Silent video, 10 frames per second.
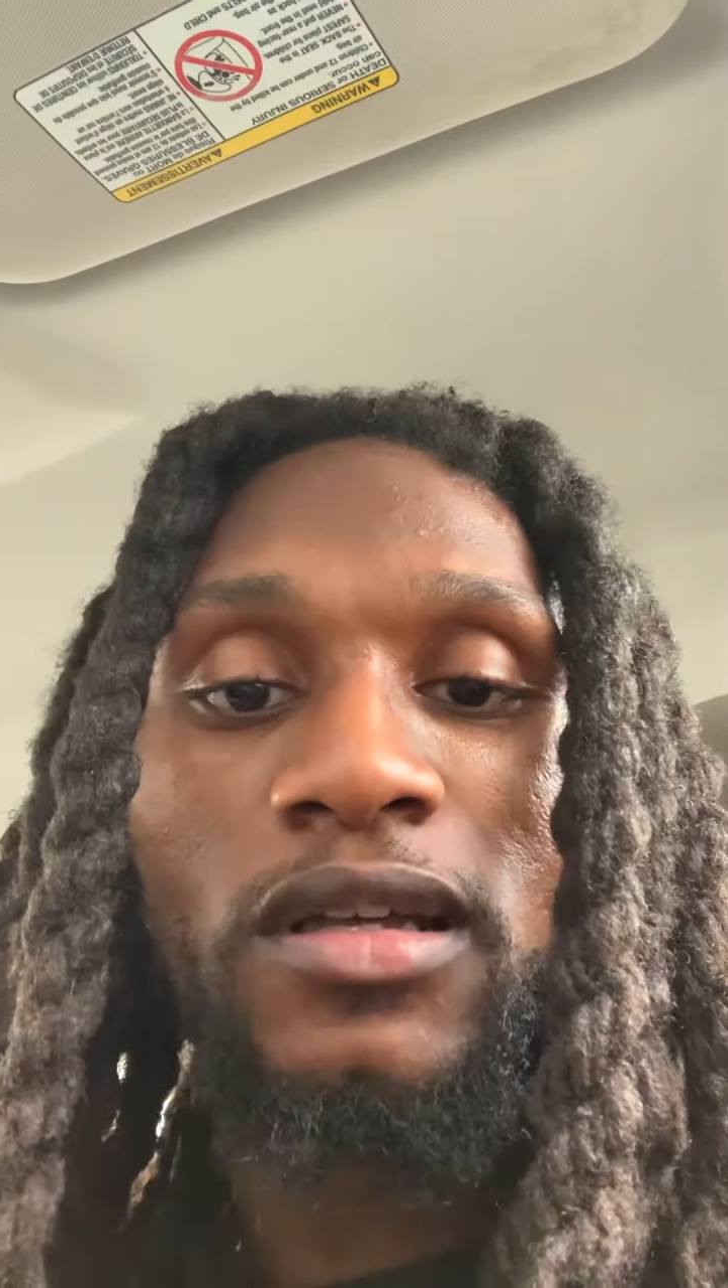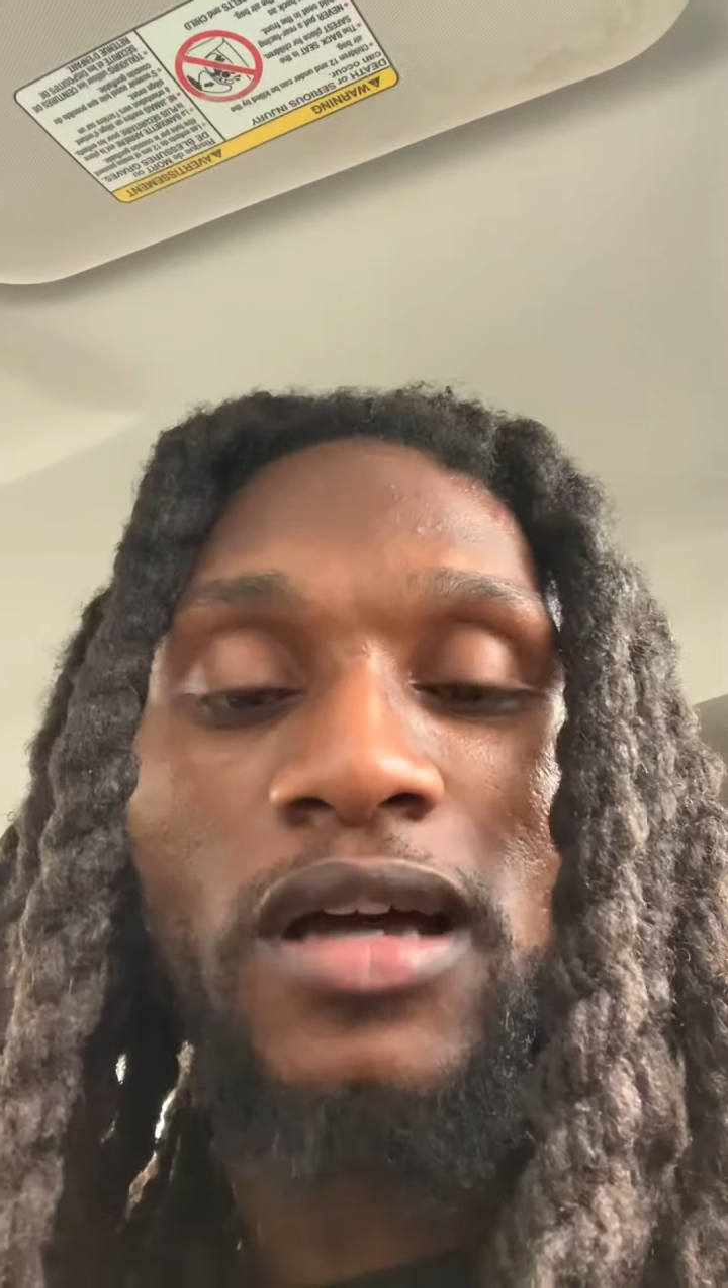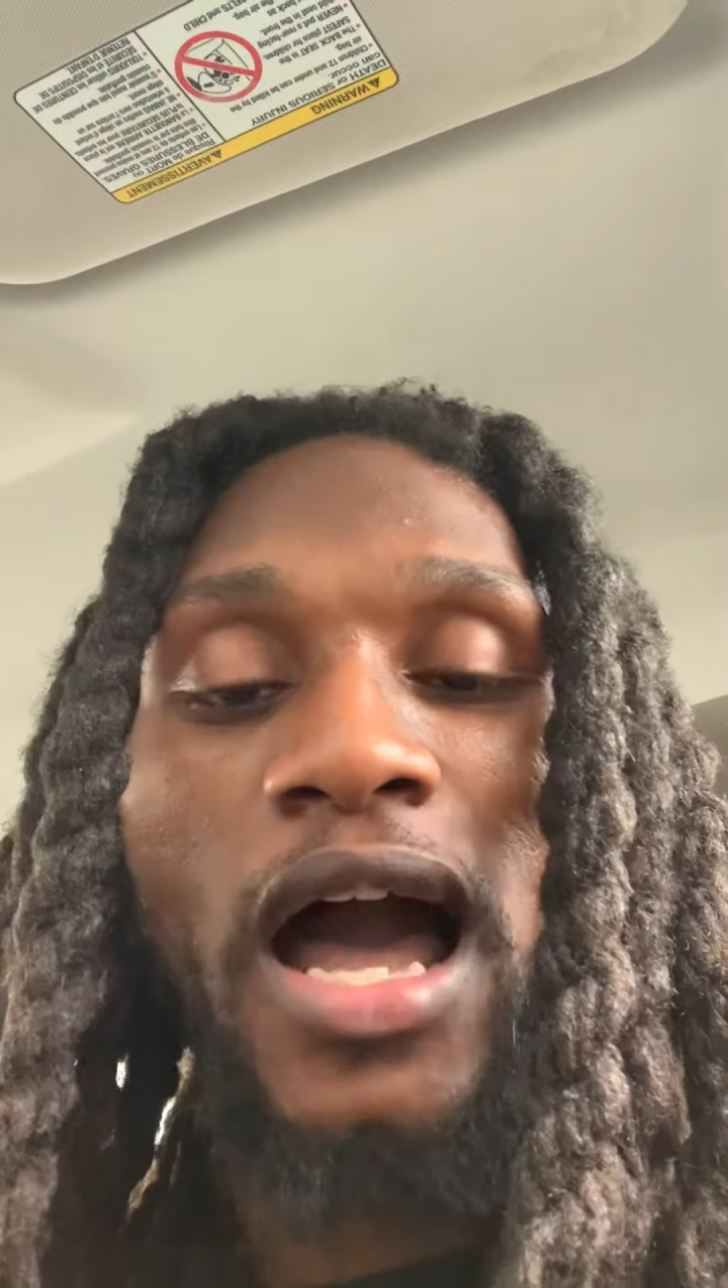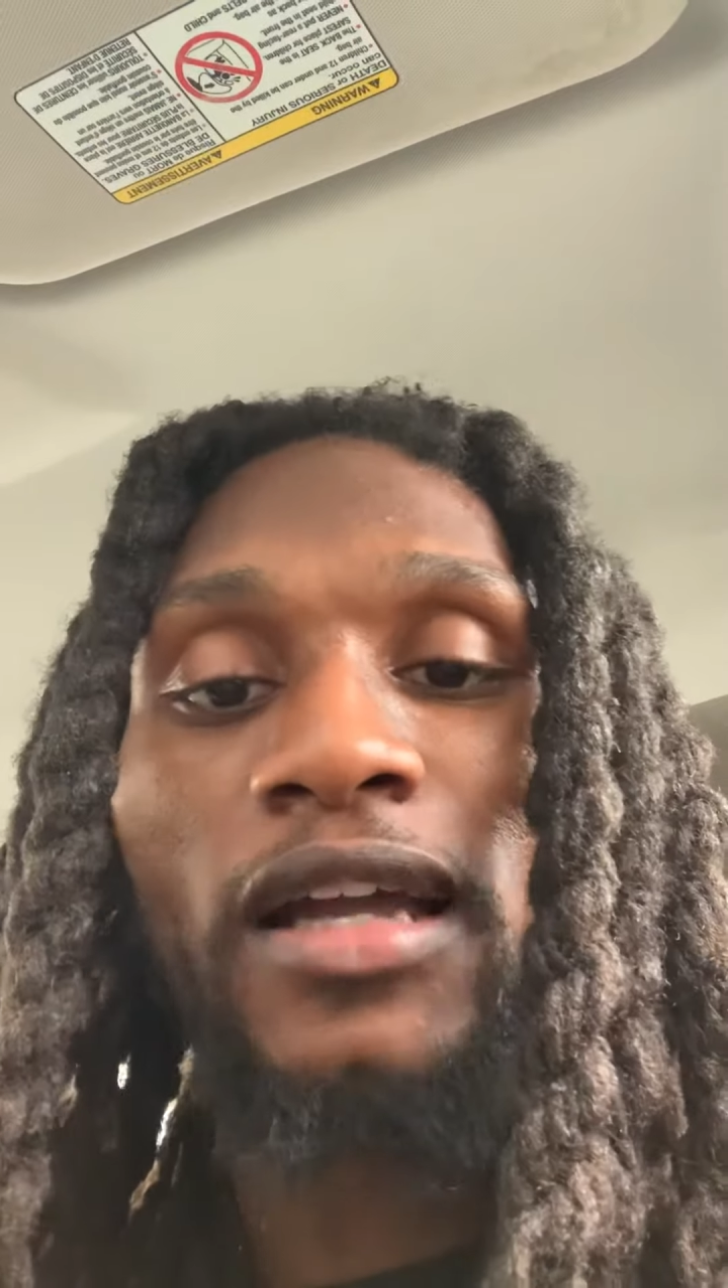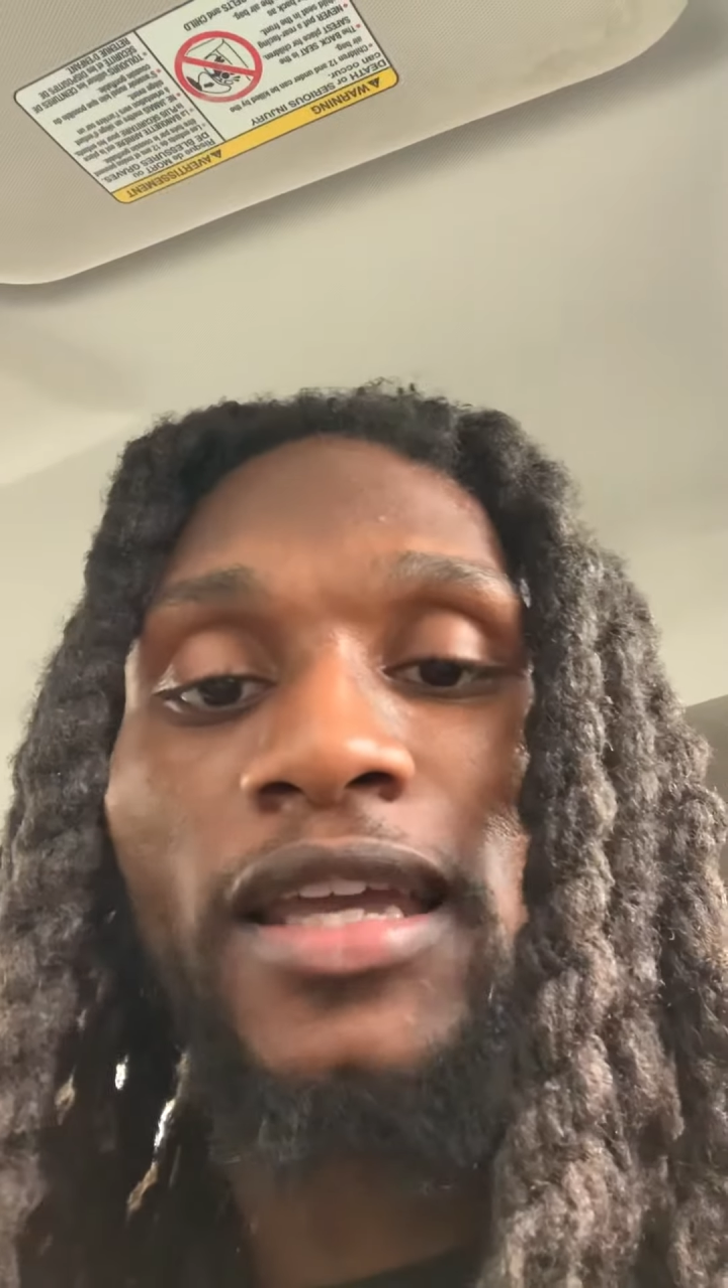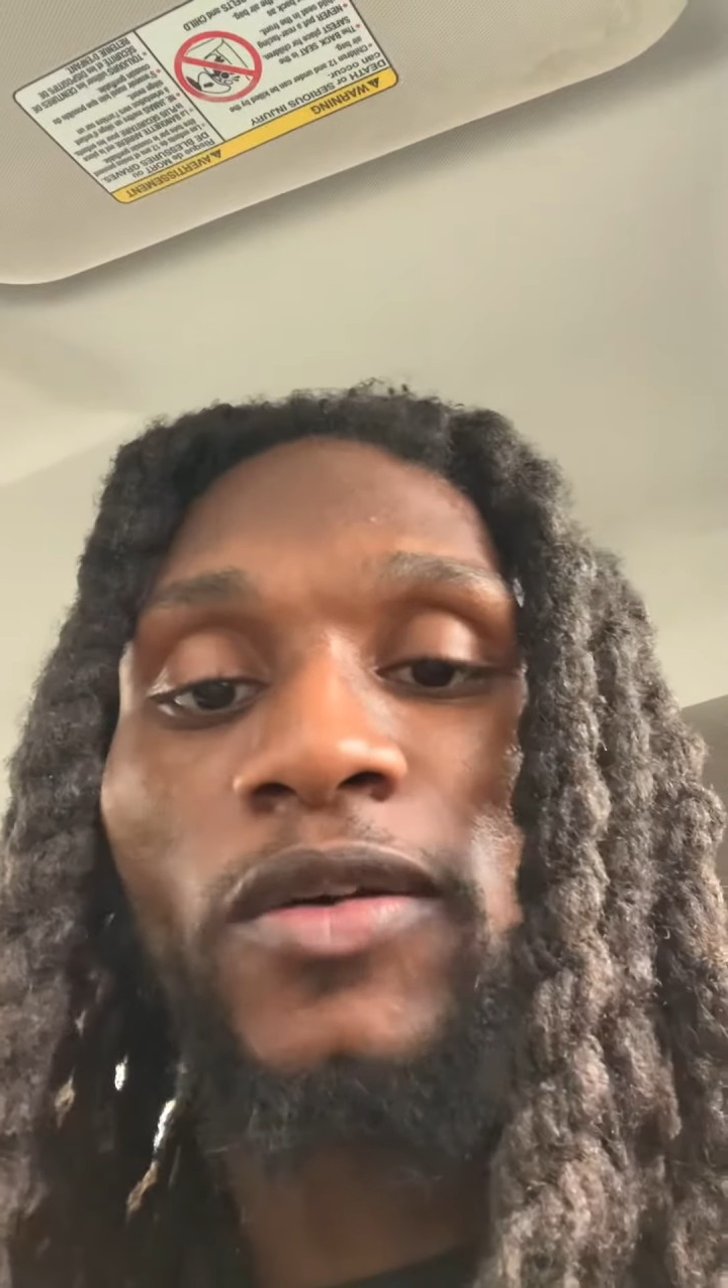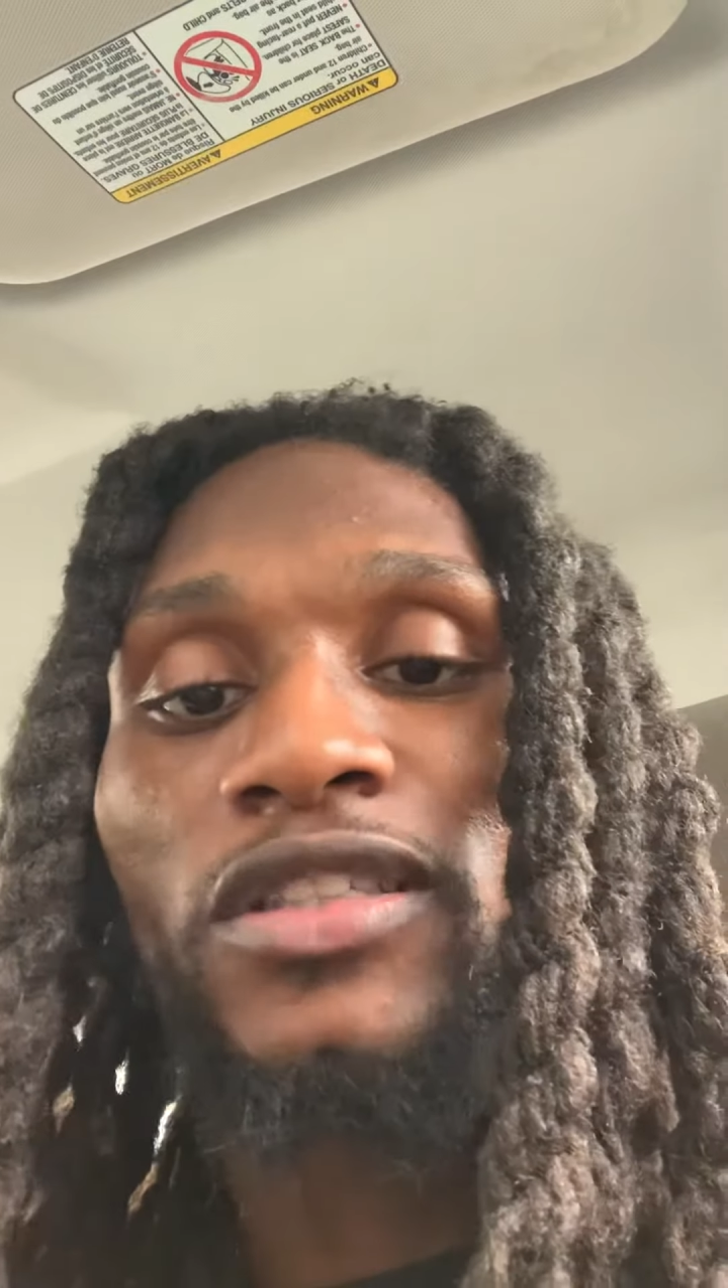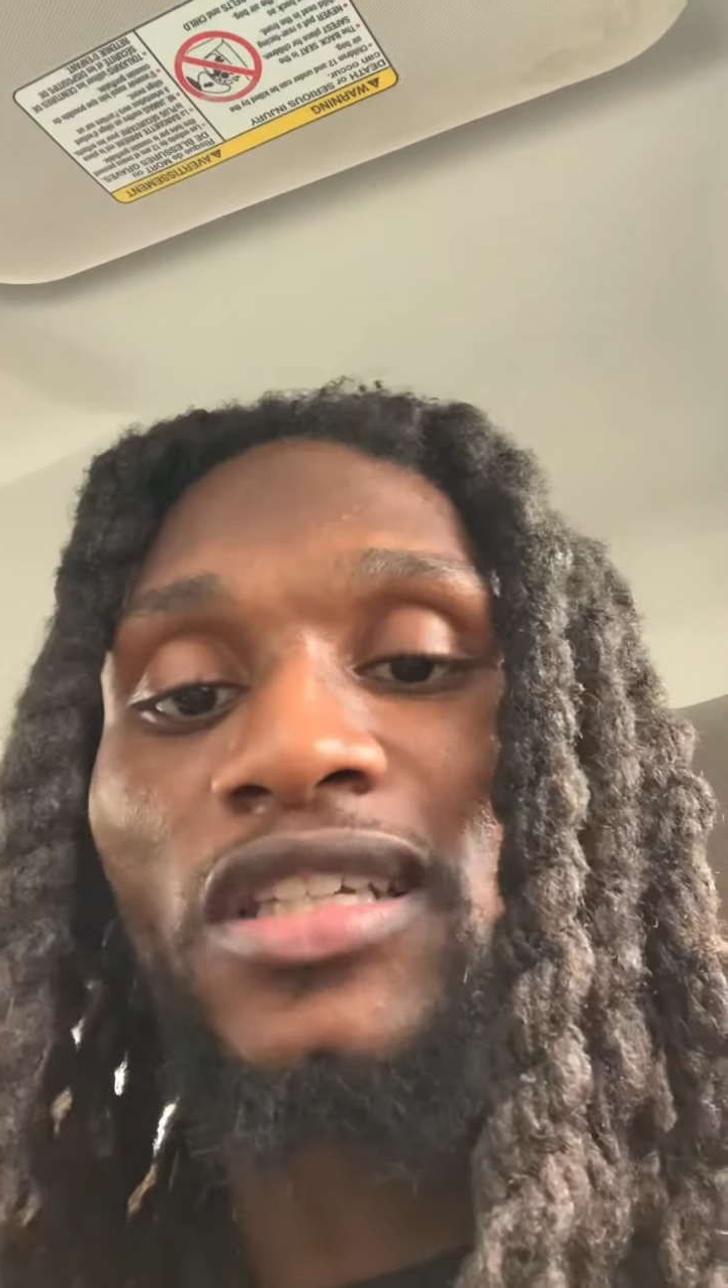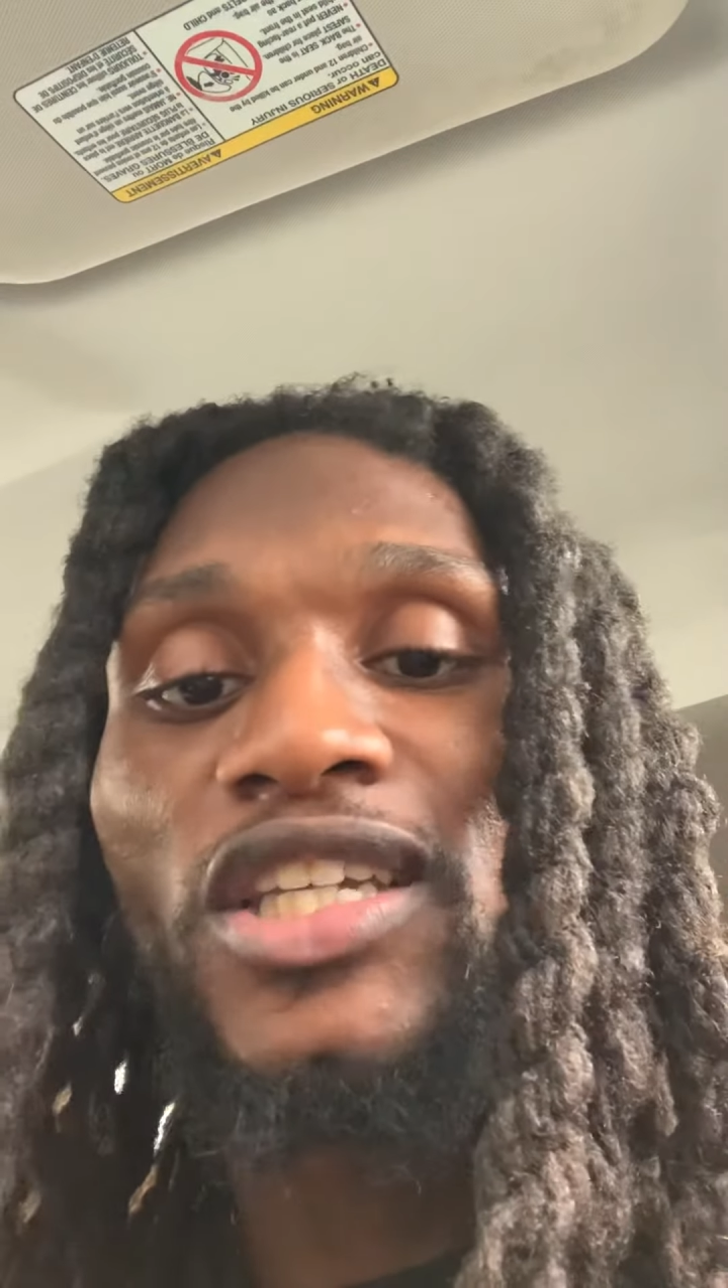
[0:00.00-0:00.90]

I guarantee